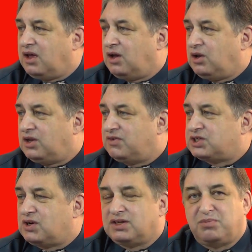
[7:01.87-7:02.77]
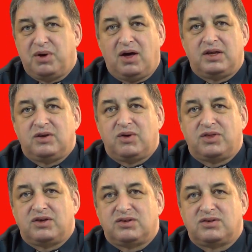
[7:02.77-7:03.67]
a lot of it trying to partner with
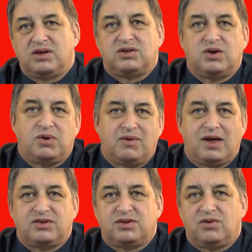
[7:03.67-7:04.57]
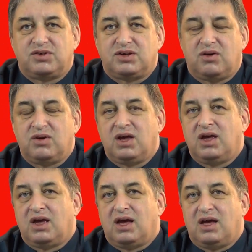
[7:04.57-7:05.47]
us, you know, do you want to outsource? So
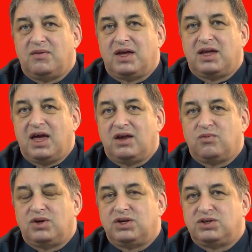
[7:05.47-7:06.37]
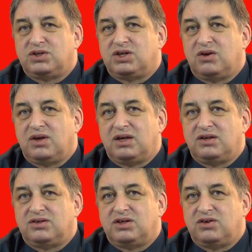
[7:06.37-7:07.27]
uh, again, what you should do
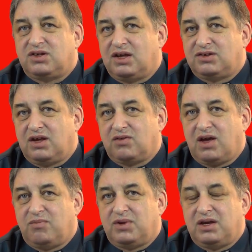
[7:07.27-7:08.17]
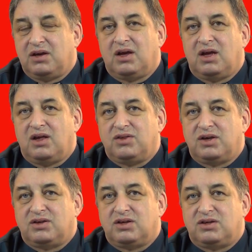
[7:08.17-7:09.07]
is use an S E O company
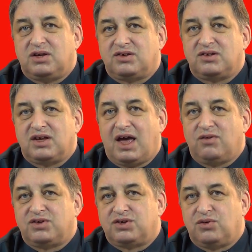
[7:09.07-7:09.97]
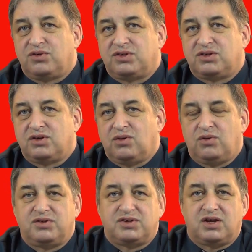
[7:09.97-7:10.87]
that doesn't outsource to
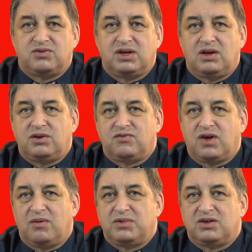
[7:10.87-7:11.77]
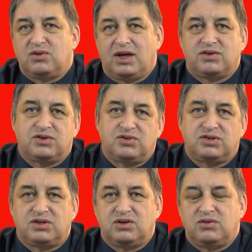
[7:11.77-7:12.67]
all and sundry. A lot of companies will
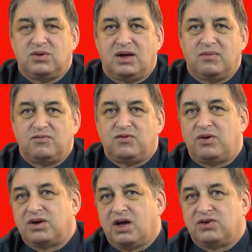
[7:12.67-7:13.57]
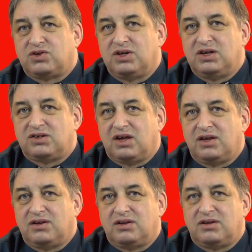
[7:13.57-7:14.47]
outsource to um, foreign countries
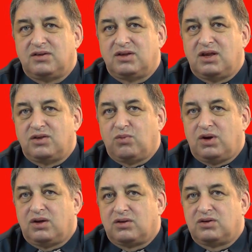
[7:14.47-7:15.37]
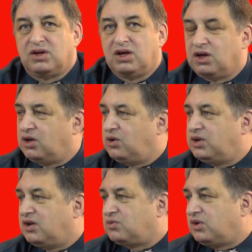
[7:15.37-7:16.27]
and the work, who
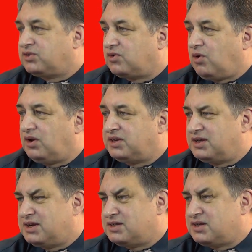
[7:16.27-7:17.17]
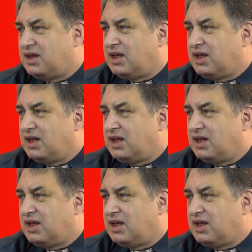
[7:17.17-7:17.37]
knows what sort of quality it is.